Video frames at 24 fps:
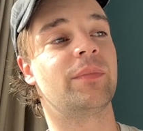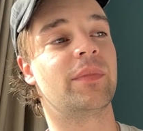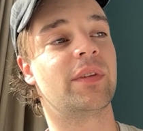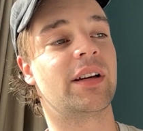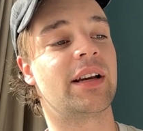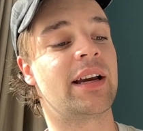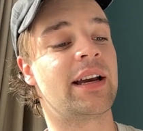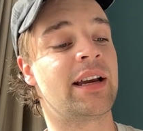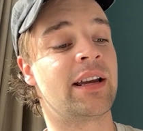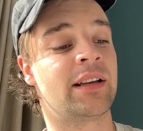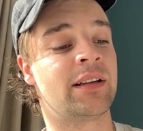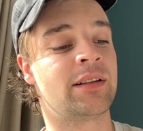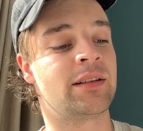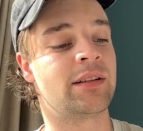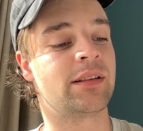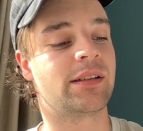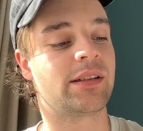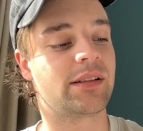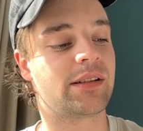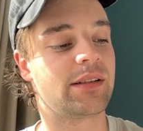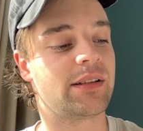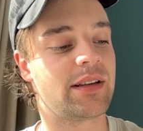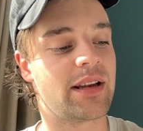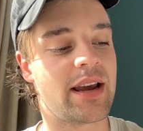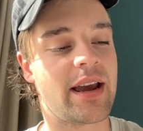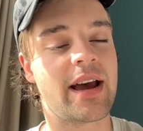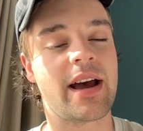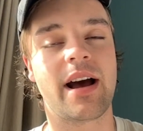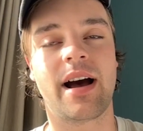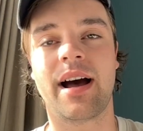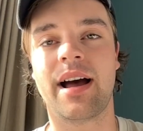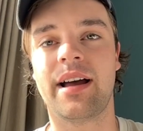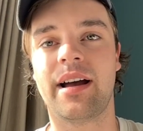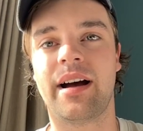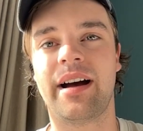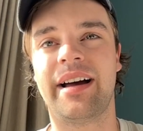And
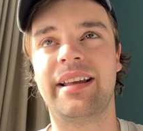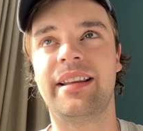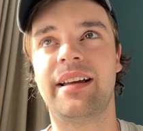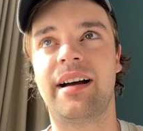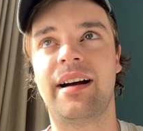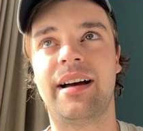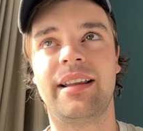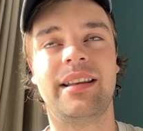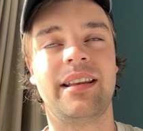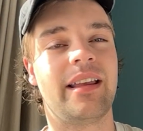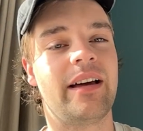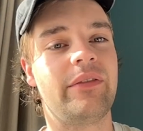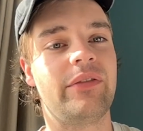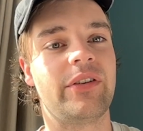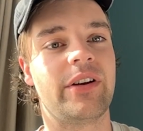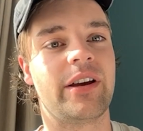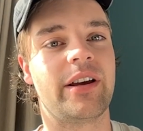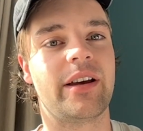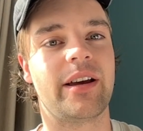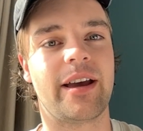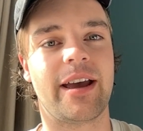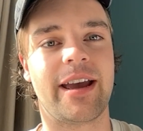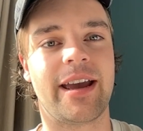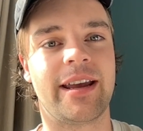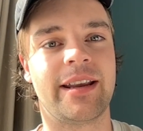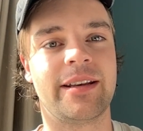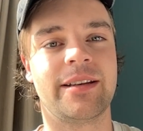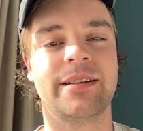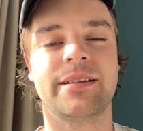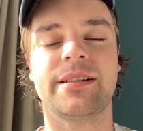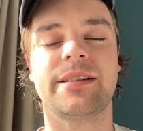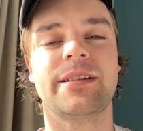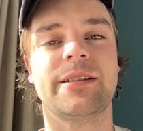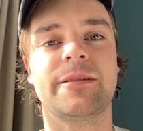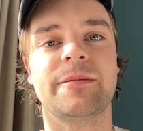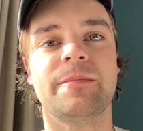yeah, I love it.
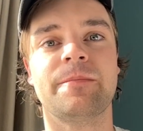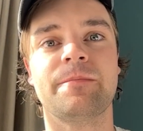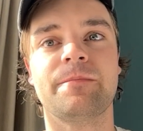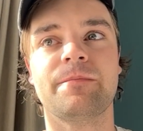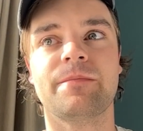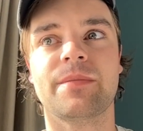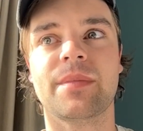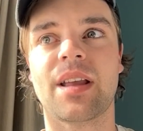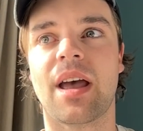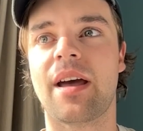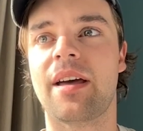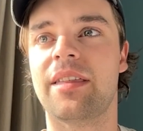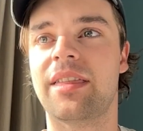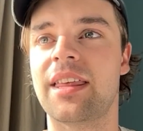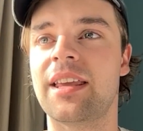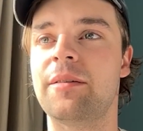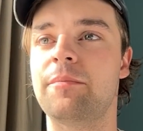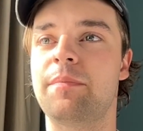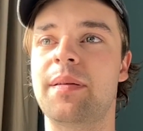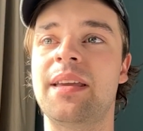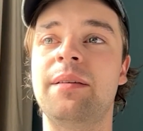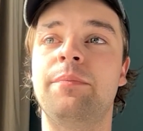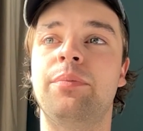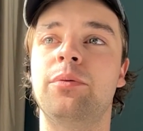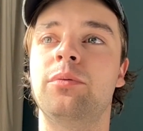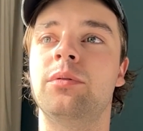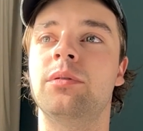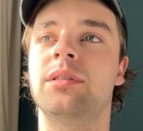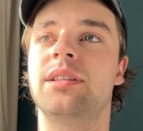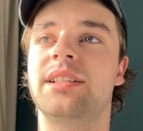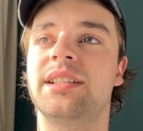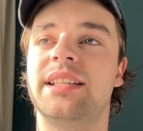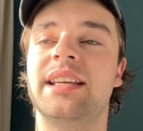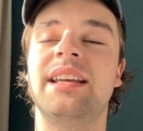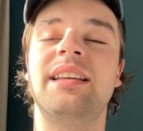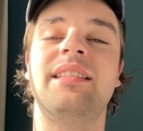And I think people
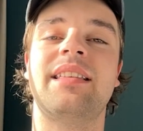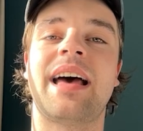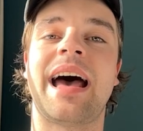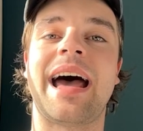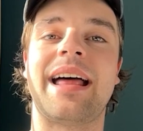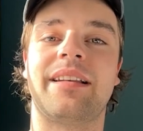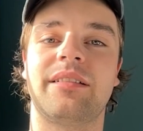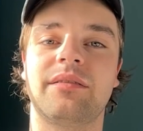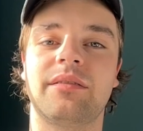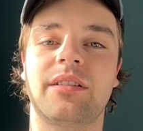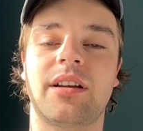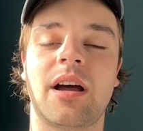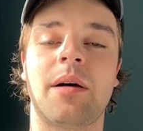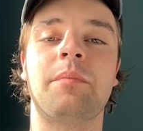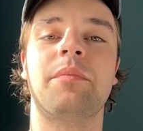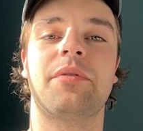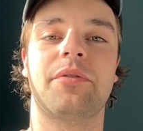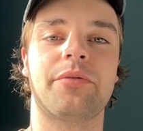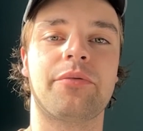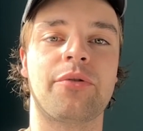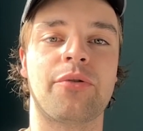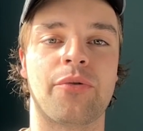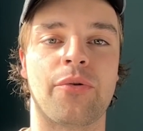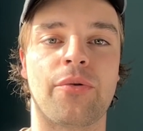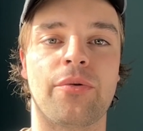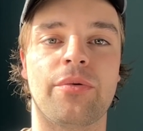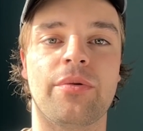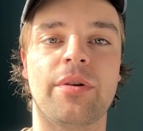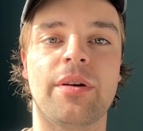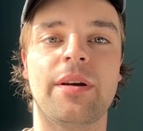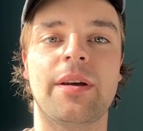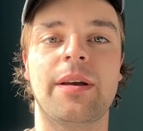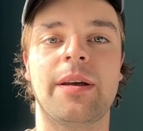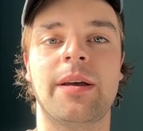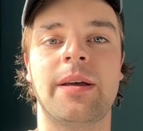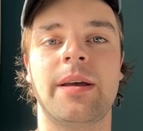see that come through.
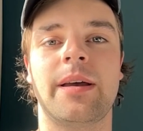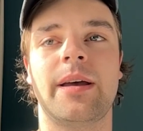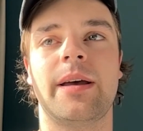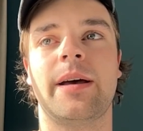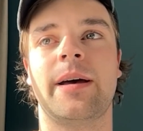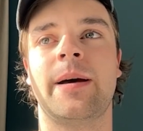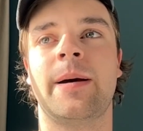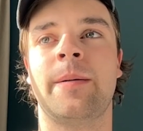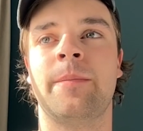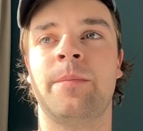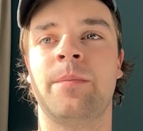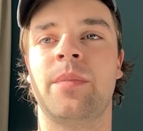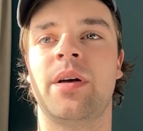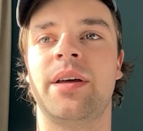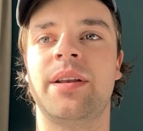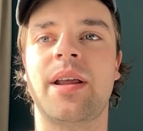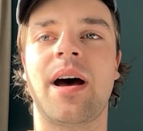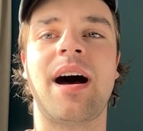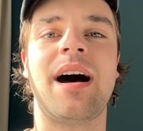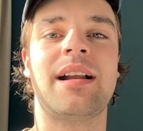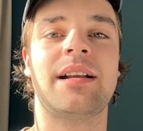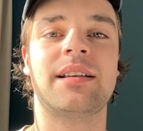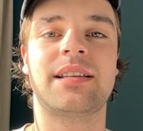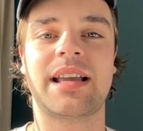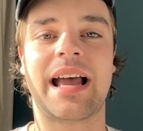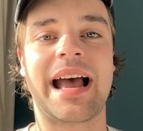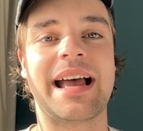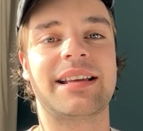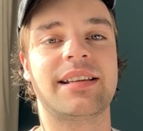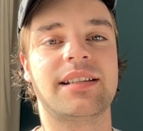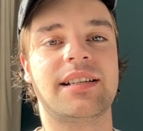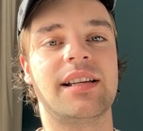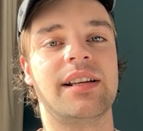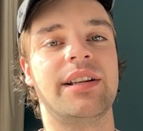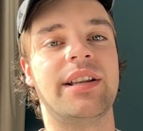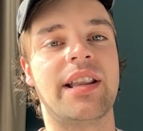An artist
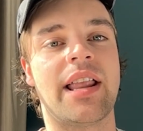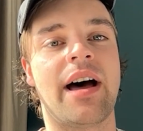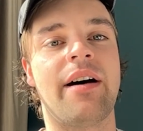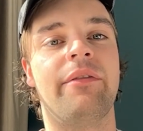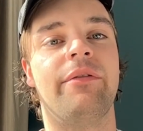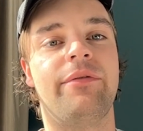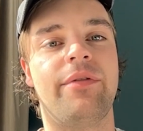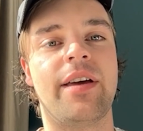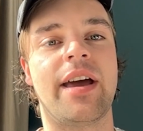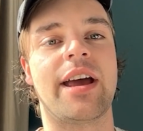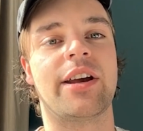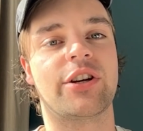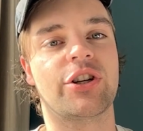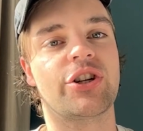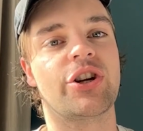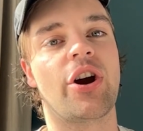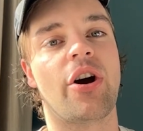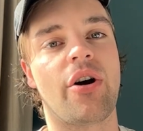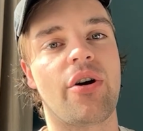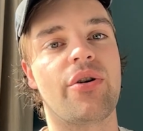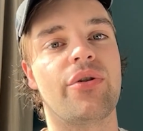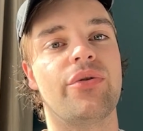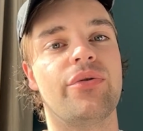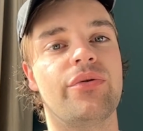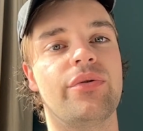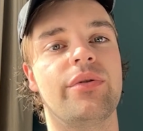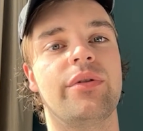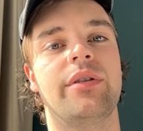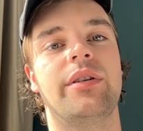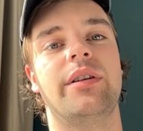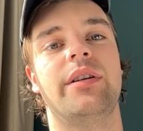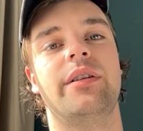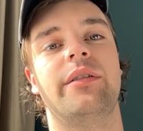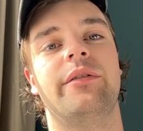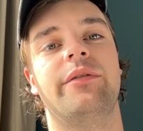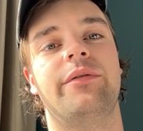has to love their show
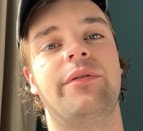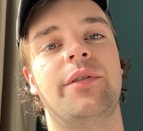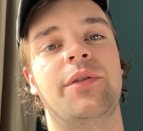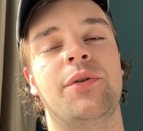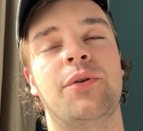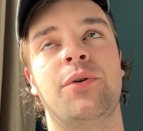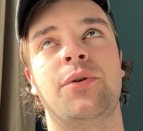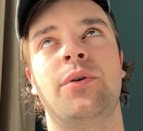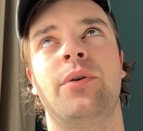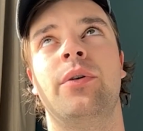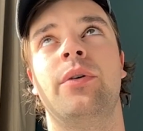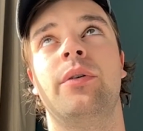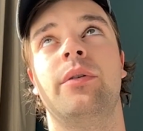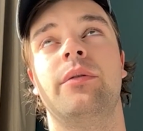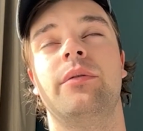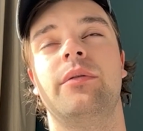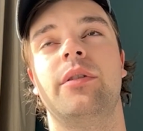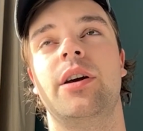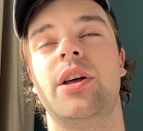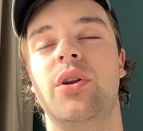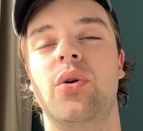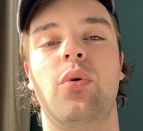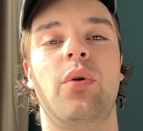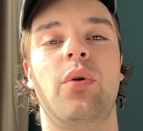for an